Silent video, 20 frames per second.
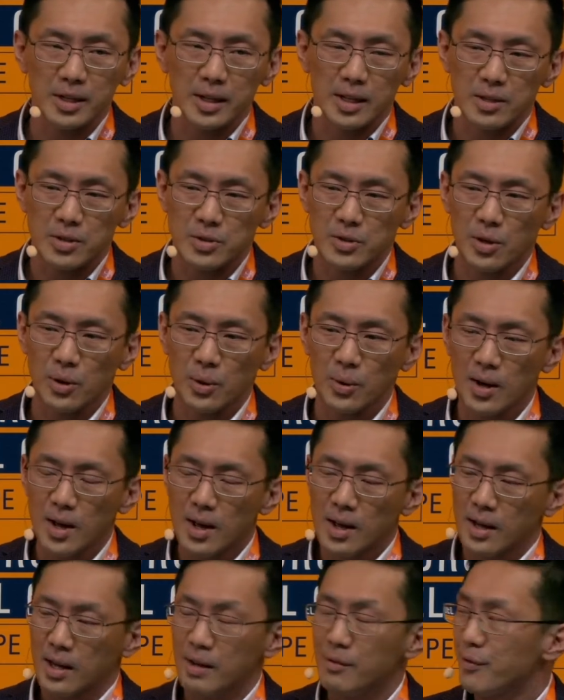So,
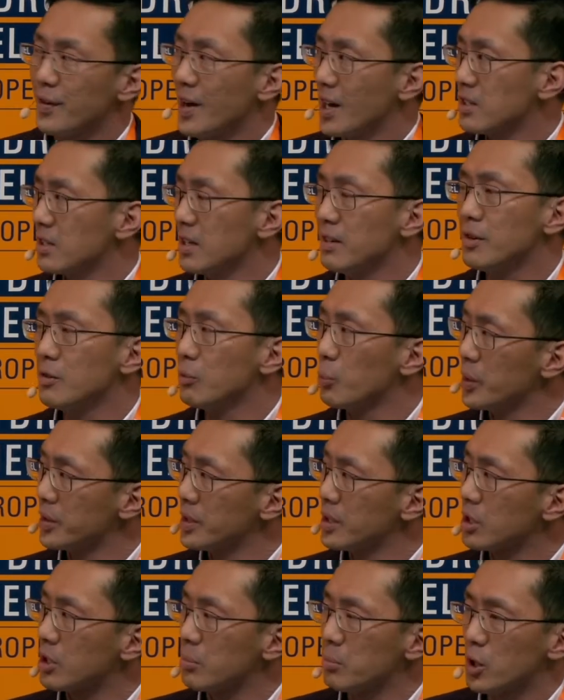in fact, even
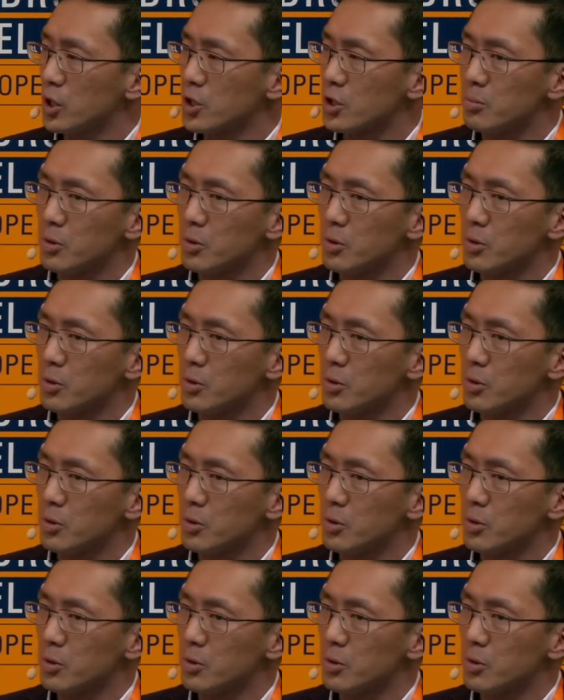within commercial